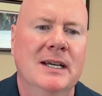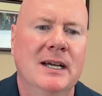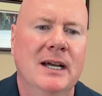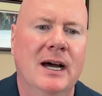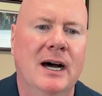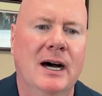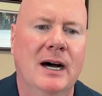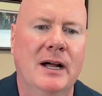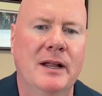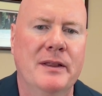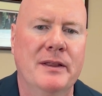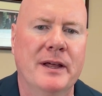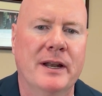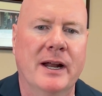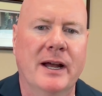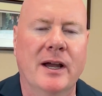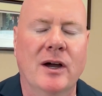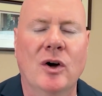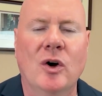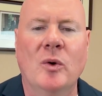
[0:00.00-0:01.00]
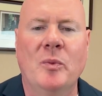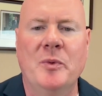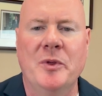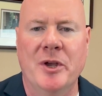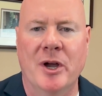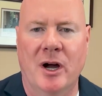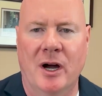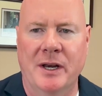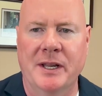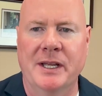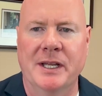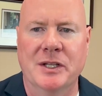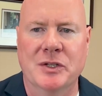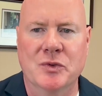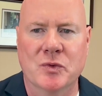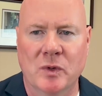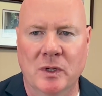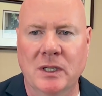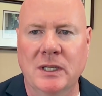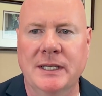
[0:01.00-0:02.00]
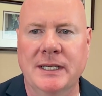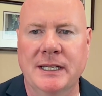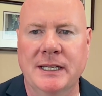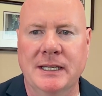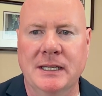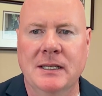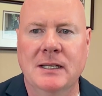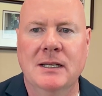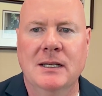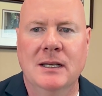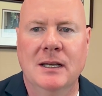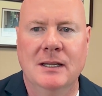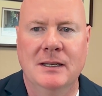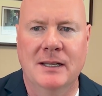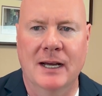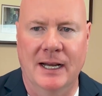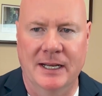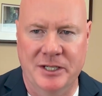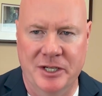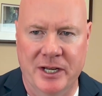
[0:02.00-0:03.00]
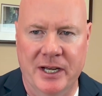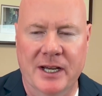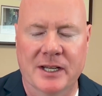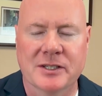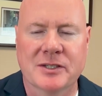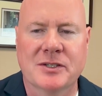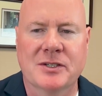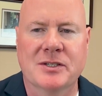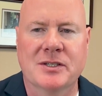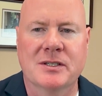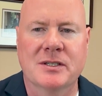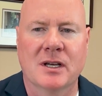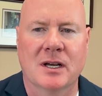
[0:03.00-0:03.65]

that I hope the audience really digests.